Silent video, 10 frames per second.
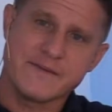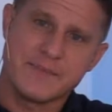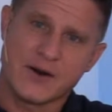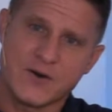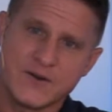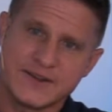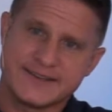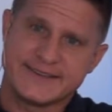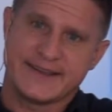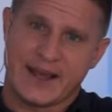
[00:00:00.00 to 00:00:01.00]

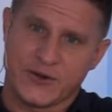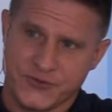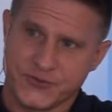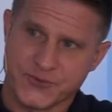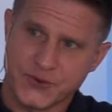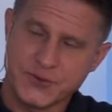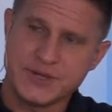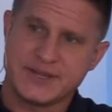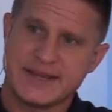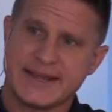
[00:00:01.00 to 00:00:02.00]
about down the
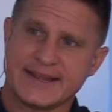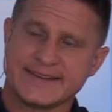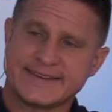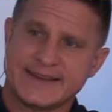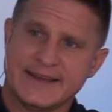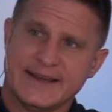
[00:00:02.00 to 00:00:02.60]
road things,